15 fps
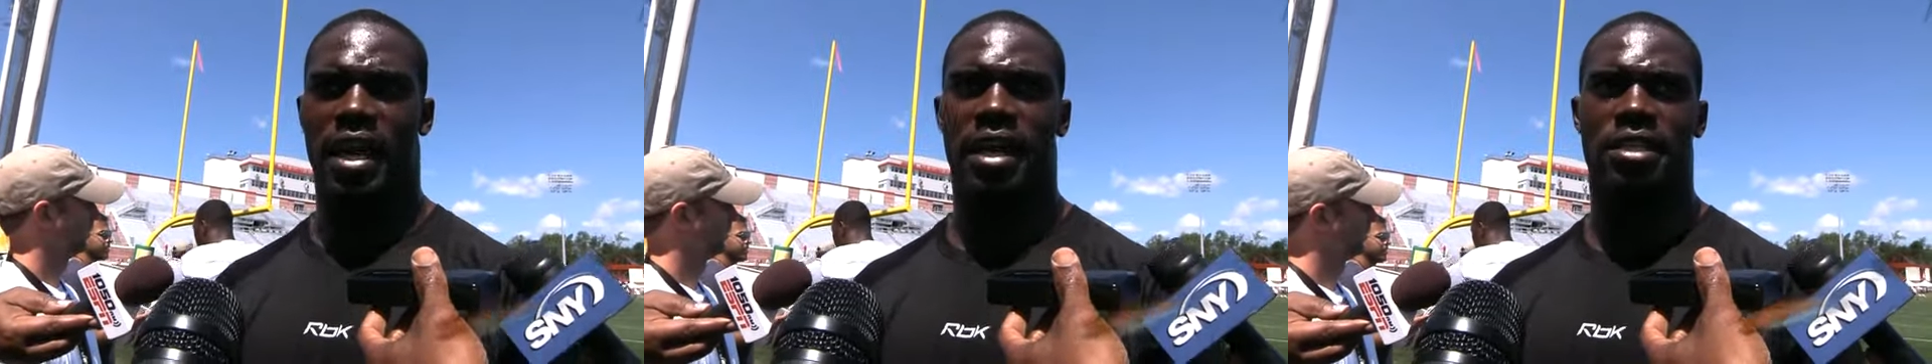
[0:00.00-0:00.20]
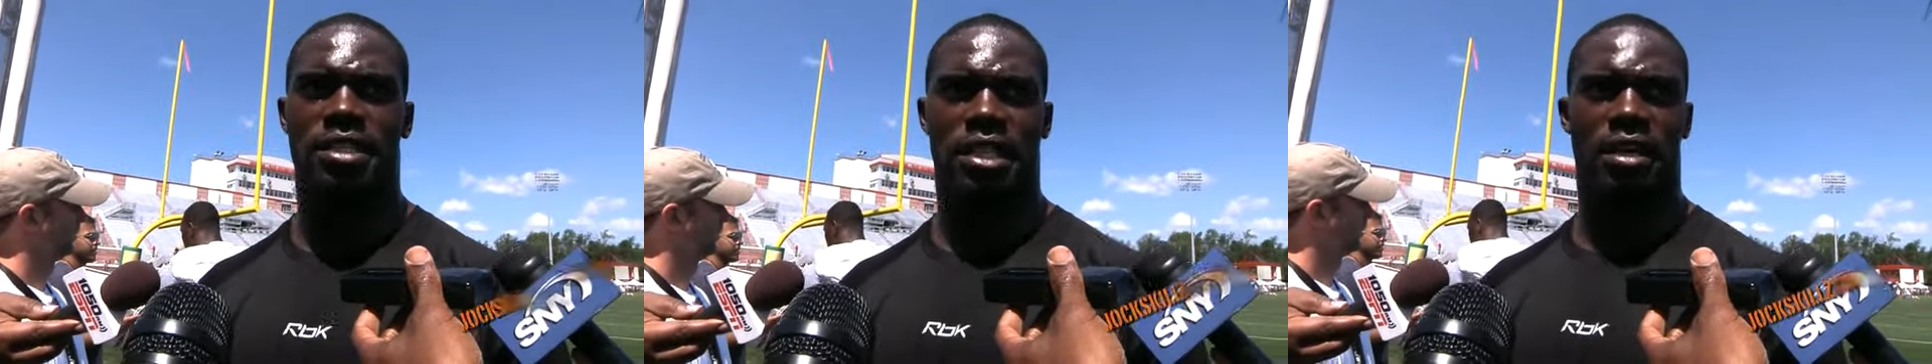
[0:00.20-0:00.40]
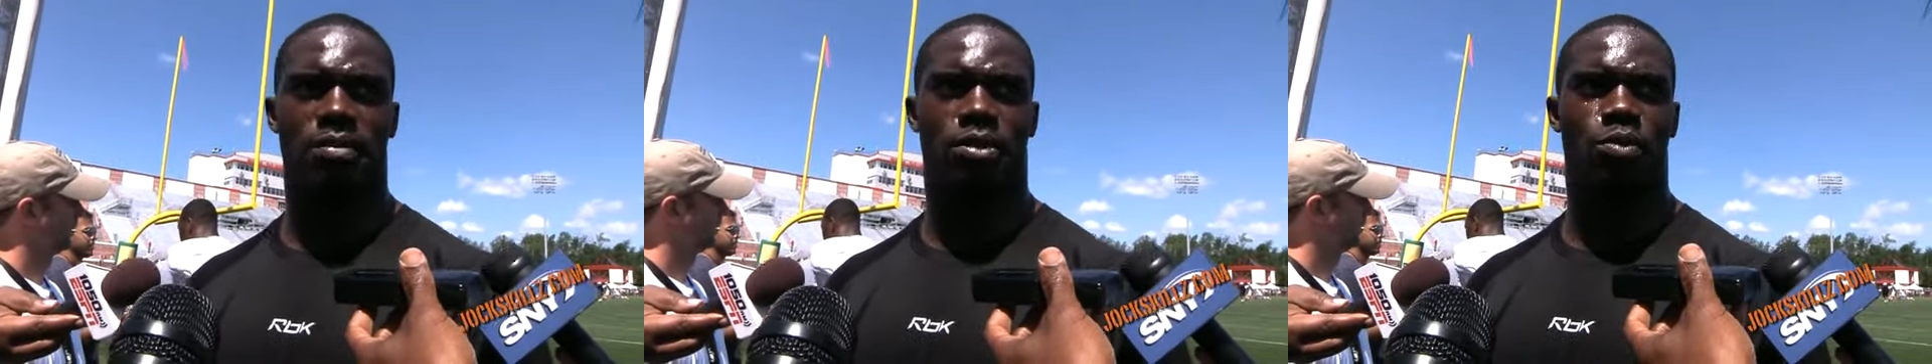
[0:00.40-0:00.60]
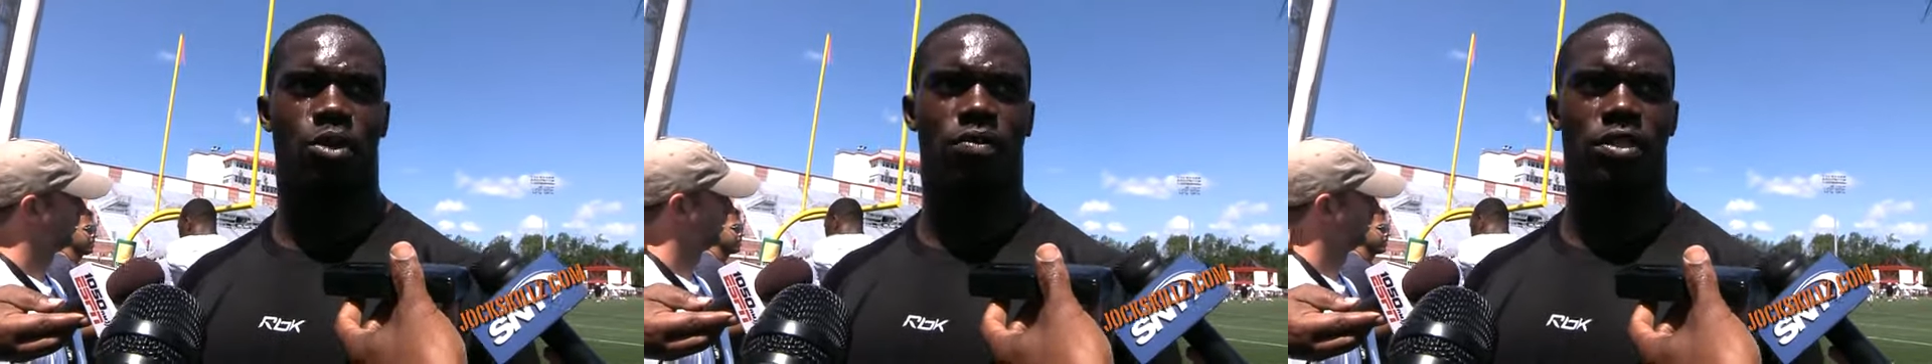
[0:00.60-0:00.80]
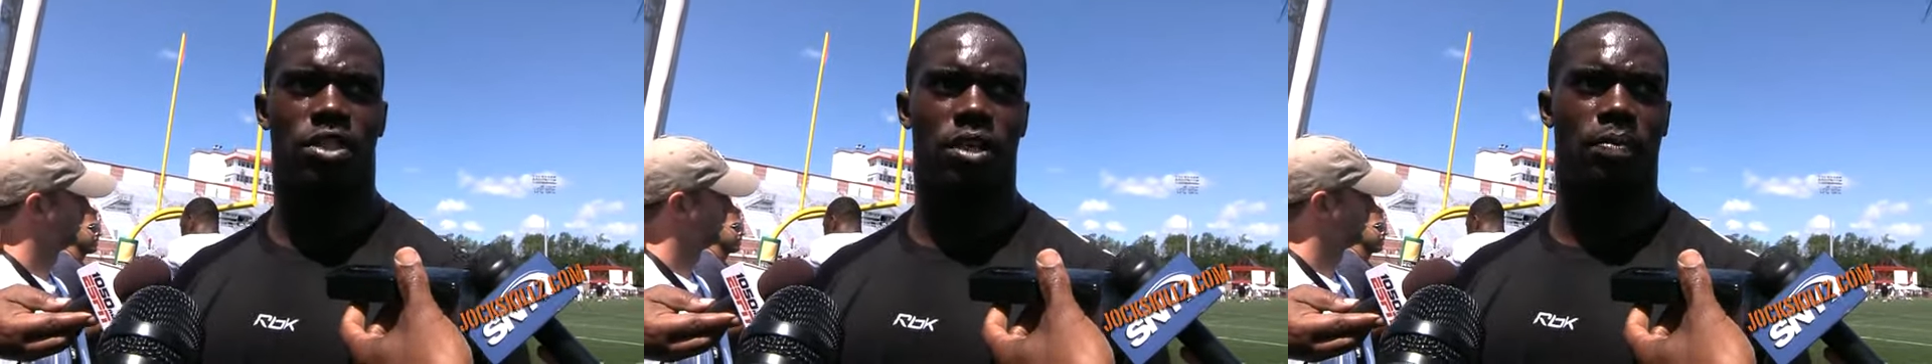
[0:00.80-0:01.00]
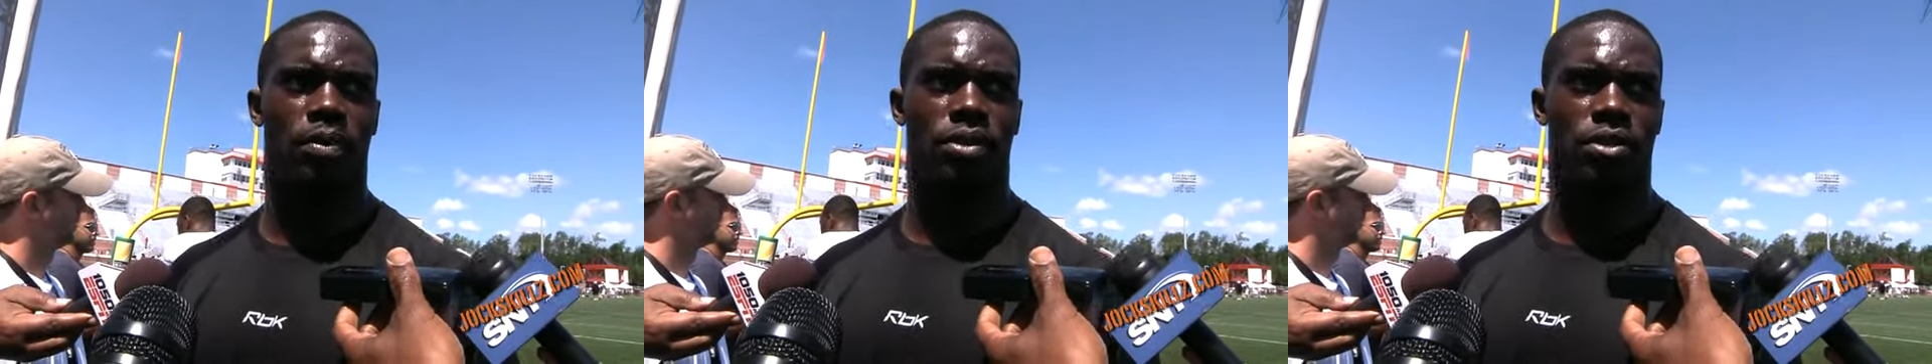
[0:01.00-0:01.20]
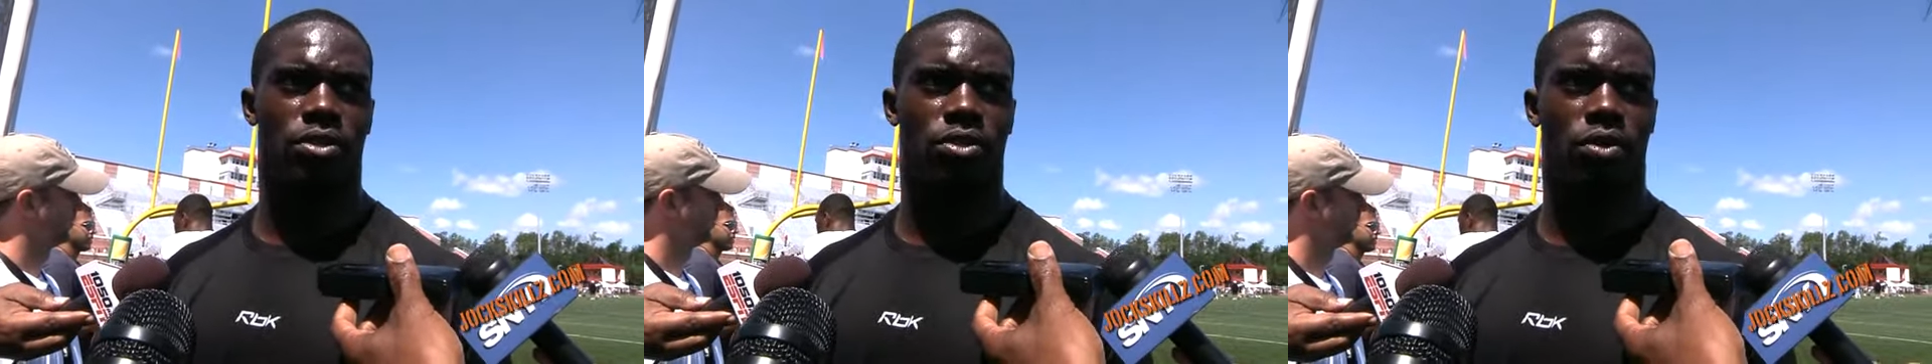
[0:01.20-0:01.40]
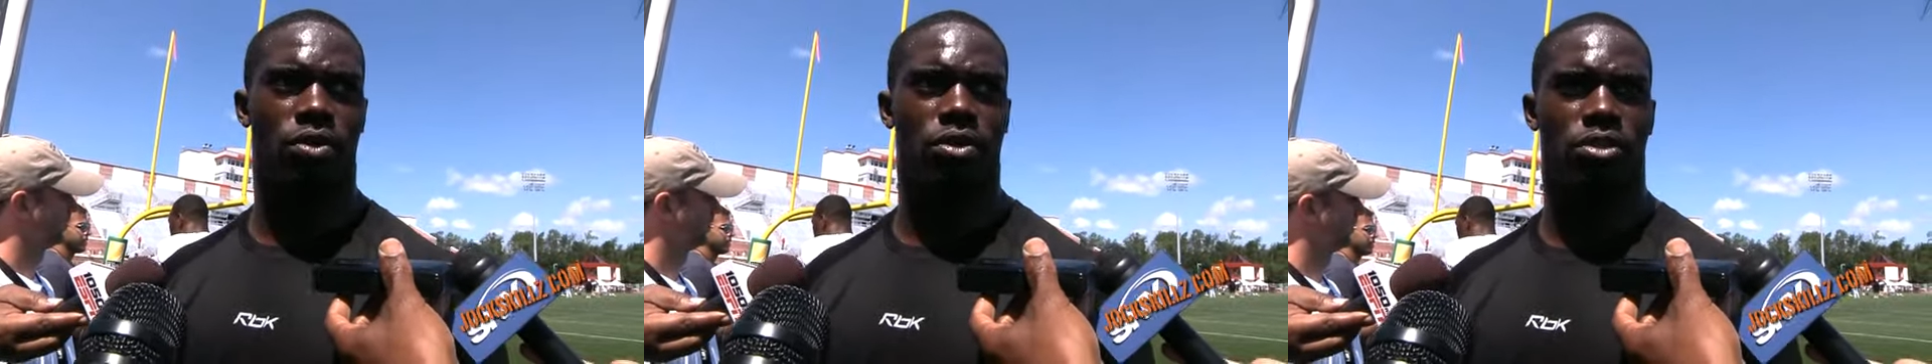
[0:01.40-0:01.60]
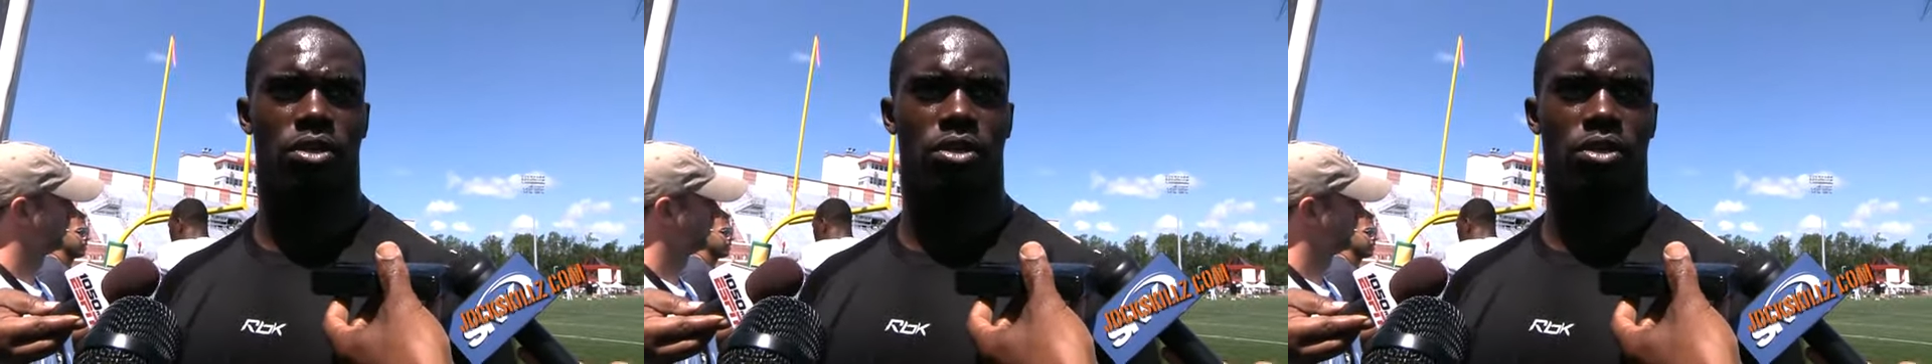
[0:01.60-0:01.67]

edge and that much more of a chip on your shoulder.